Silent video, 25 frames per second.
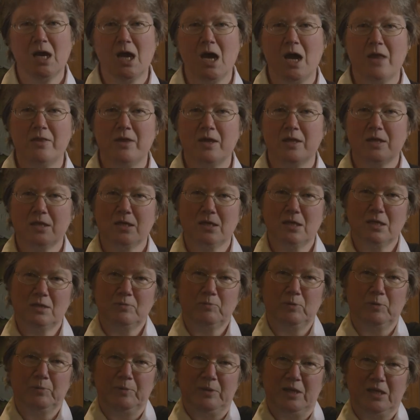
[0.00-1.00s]
and then the heat
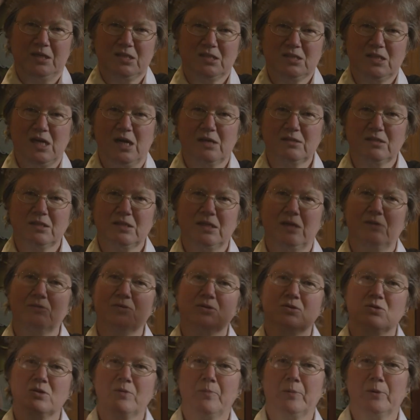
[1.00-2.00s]
will be extracted out
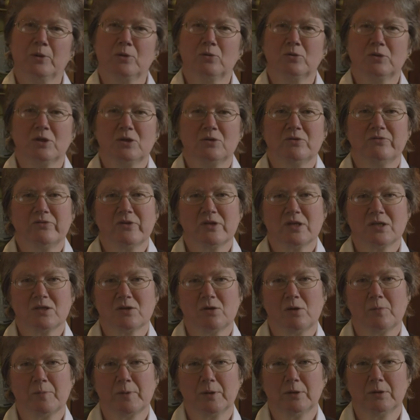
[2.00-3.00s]
through the pagoda roof at the
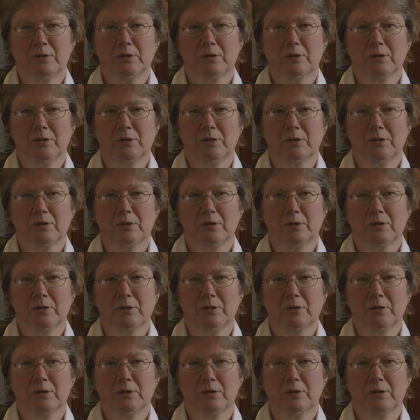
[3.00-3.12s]
top.